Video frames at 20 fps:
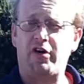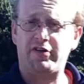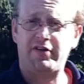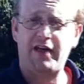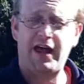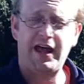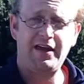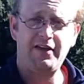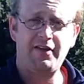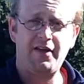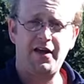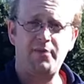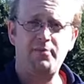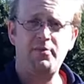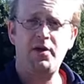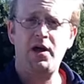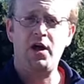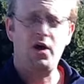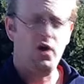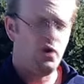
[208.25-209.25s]
saute
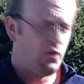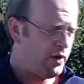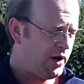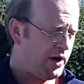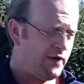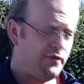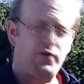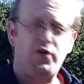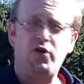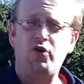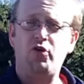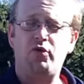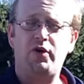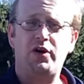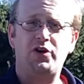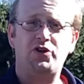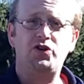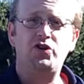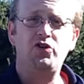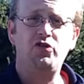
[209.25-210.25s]
them, whatever
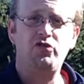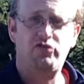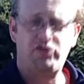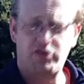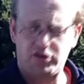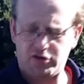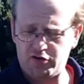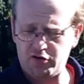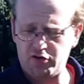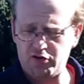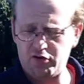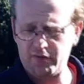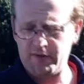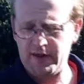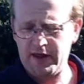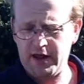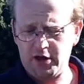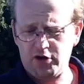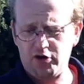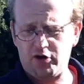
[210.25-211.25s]
you uh, choose to
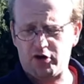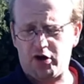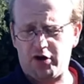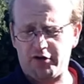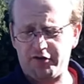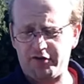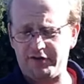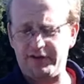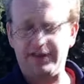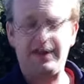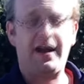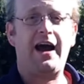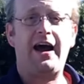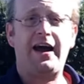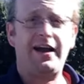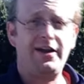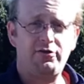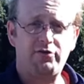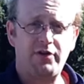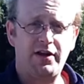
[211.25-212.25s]
do. You can also
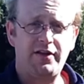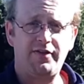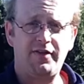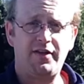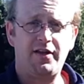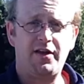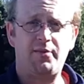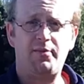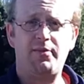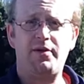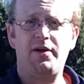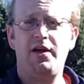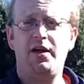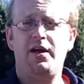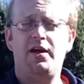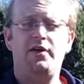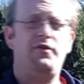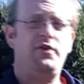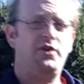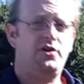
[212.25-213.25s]
dehydrate them
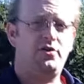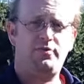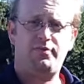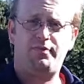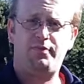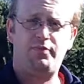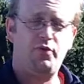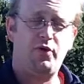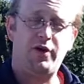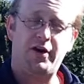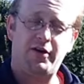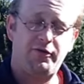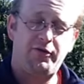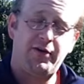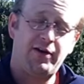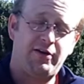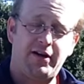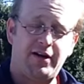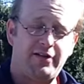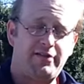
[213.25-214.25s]
if you want to
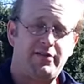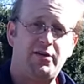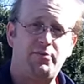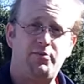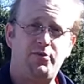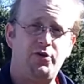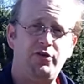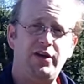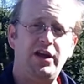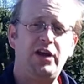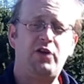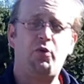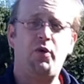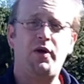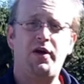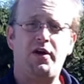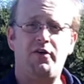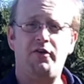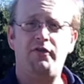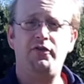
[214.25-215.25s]
figure out some unique
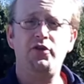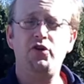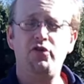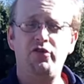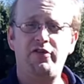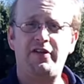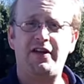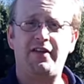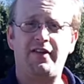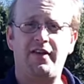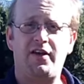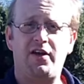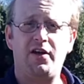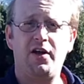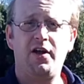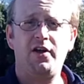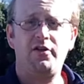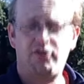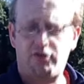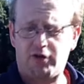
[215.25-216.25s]
way of using
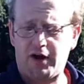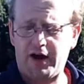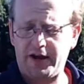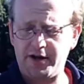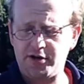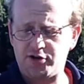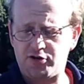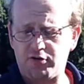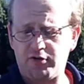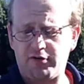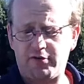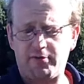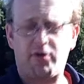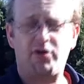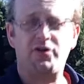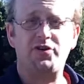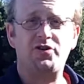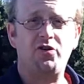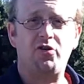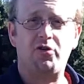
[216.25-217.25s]
the dried Jerusalem
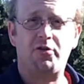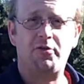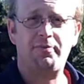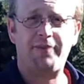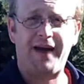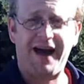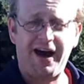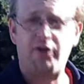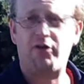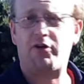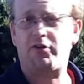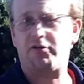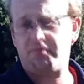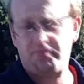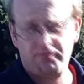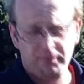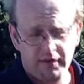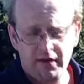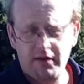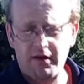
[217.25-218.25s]
artichoke powder.
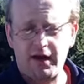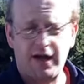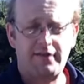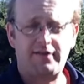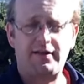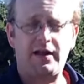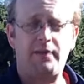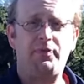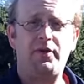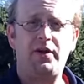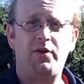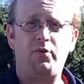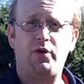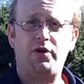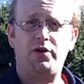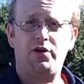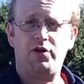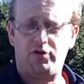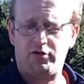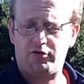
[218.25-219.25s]
That's something and
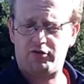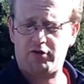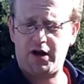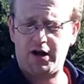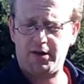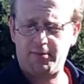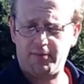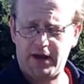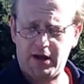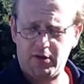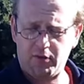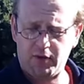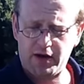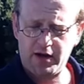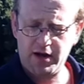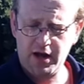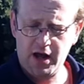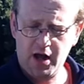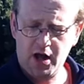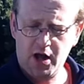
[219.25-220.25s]
when you dry them that
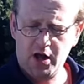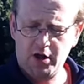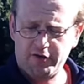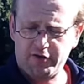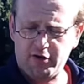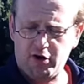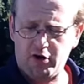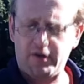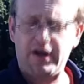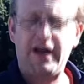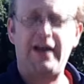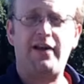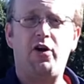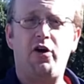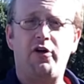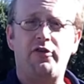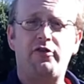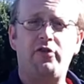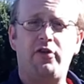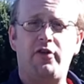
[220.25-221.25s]
way. So, and
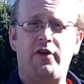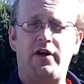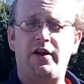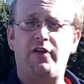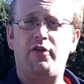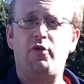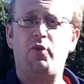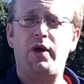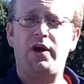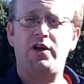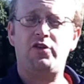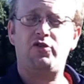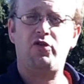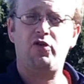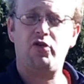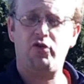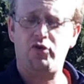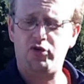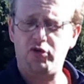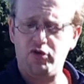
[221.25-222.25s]
also another way
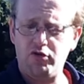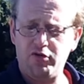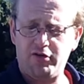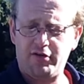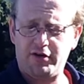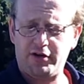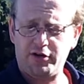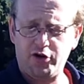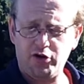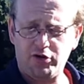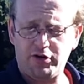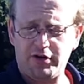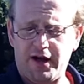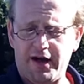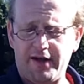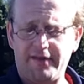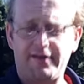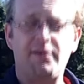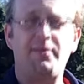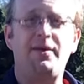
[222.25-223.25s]
to use,
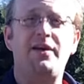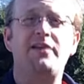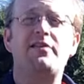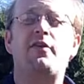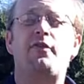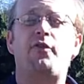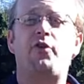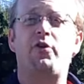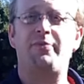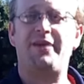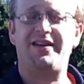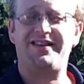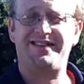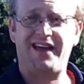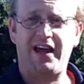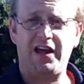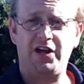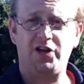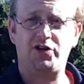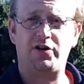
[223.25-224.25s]
utilize them is a
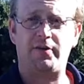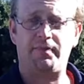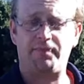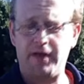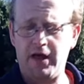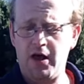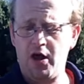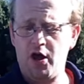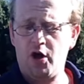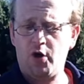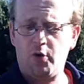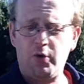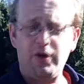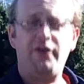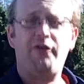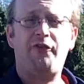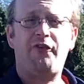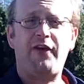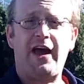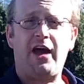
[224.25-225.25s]
fermentation.
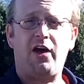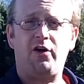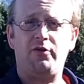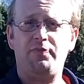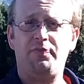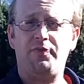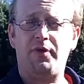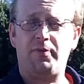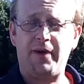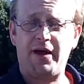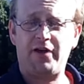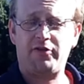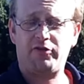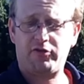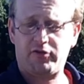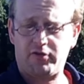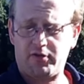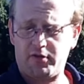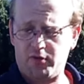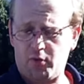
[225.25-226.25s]
We found the
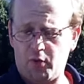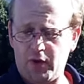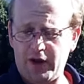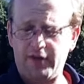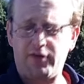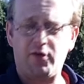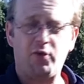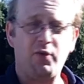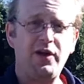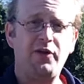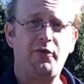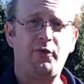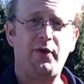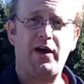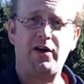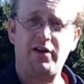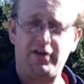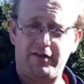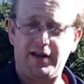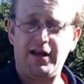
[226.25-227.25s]
best way that we
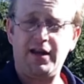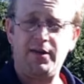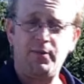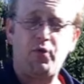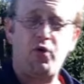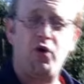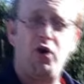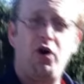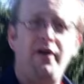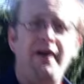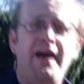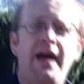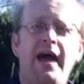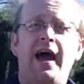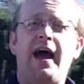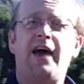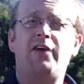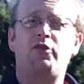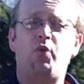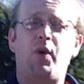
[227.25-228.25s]
found is eat them raw,
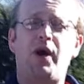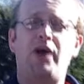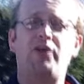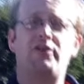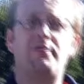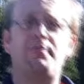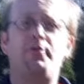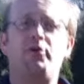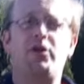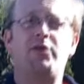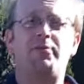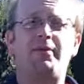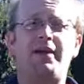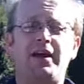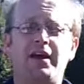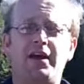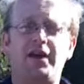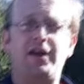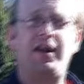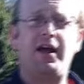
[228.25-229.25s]
as well as put them
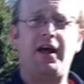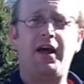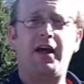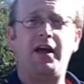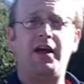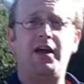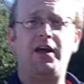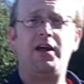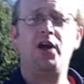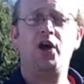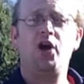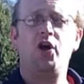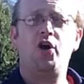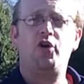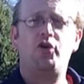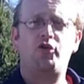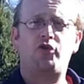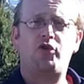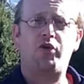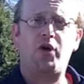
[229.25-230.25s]
in a
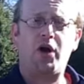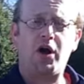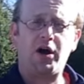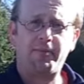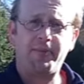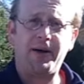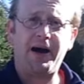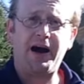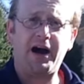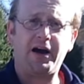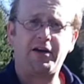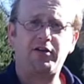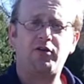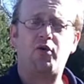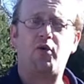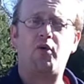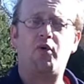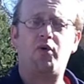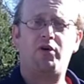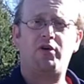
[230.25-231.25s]
crock
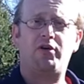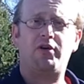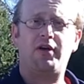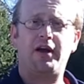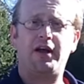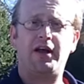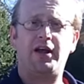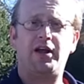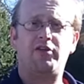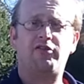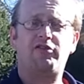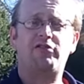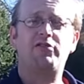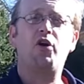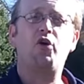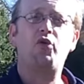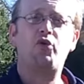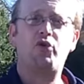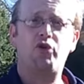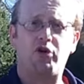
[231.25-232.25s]
pot or a
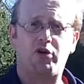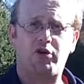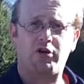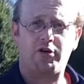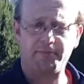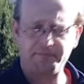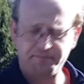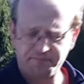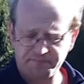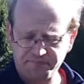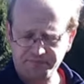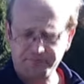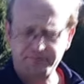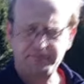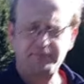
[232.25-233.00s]
slow cooker